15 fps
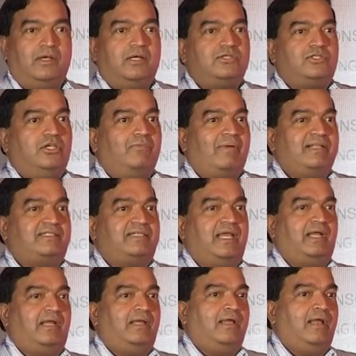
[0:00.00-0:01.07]
So you might
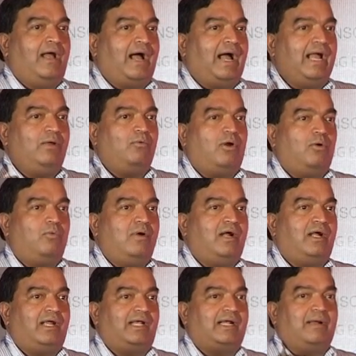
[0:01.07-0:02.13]
say, I want to
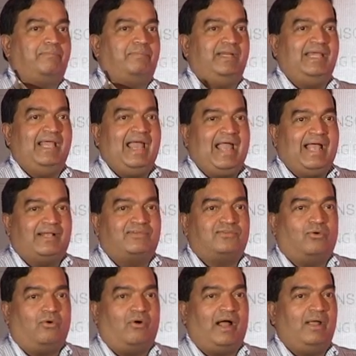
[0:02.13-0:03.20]
work at company X,
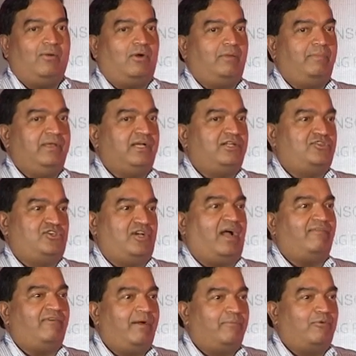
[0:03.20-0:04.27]
or I want to be a
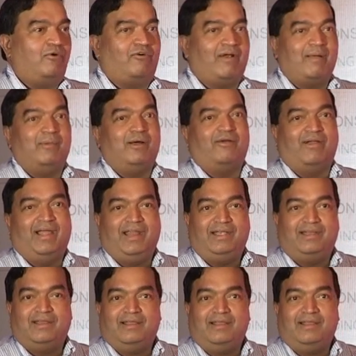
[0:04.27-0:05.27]
Java programmer, right?